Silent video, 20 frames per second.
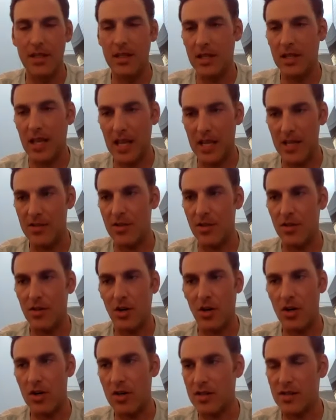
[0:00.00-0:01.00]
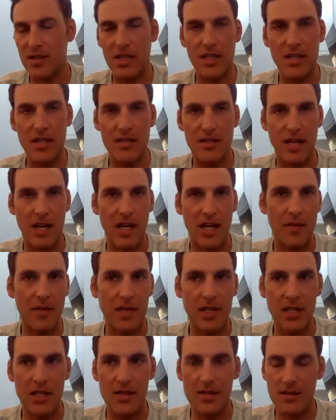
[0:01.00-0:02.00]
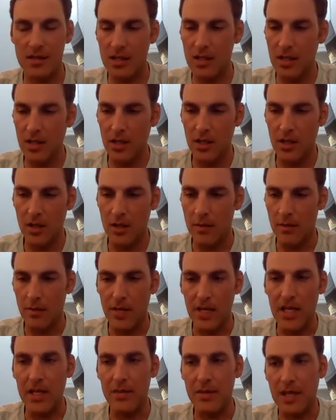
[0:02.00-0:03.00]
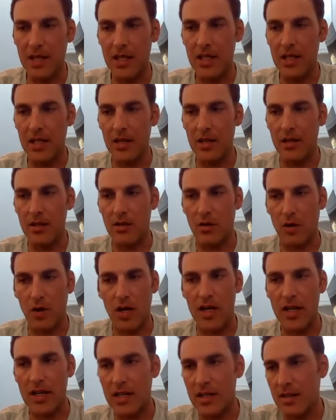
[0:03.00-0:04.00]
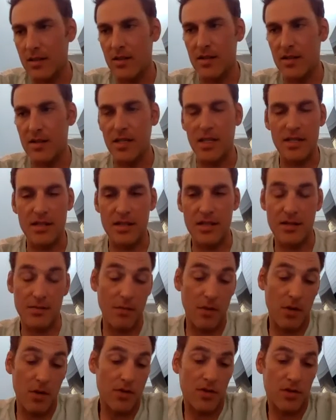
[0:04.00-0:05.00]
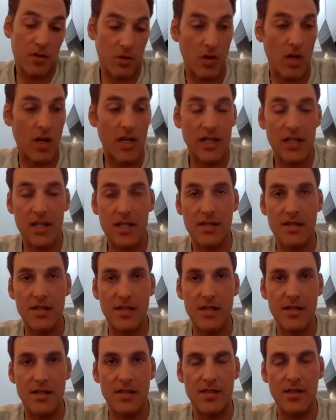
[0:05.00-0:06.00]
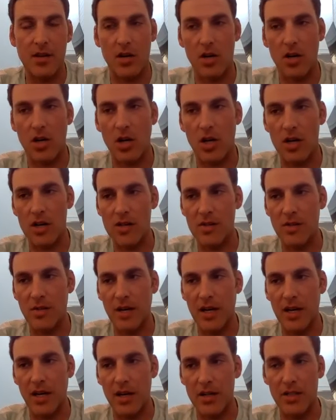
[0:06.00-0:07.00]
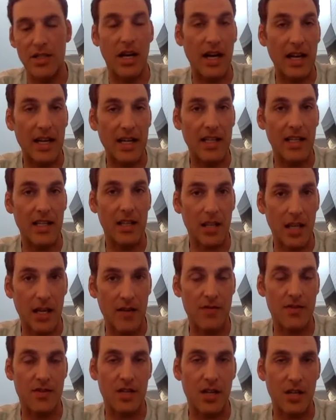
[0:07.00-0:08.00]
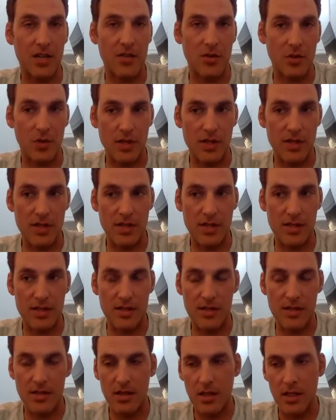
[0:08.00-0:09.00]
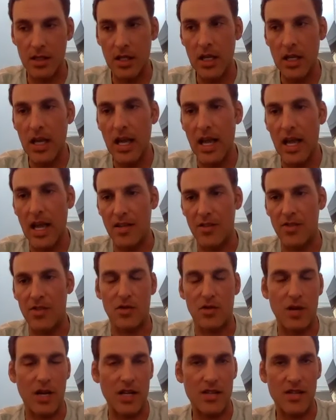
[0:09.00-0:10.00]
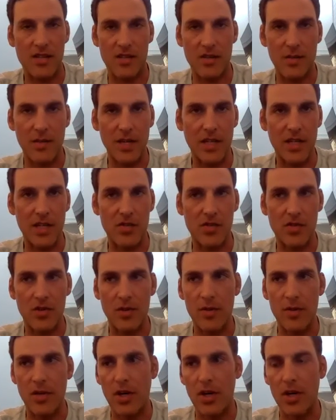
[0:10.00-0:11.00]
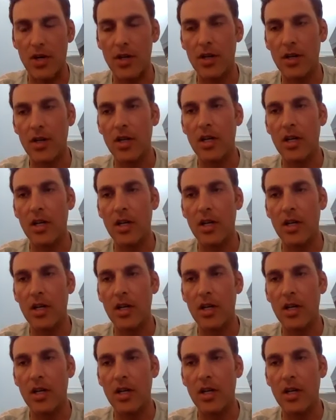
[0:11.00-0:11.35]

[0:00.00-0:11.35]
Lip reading: Cancer, heart disease, diabetes, many chronic diseases, most chronic diseases are caused by our diet and lifestyle choices, and stress is a big contributor.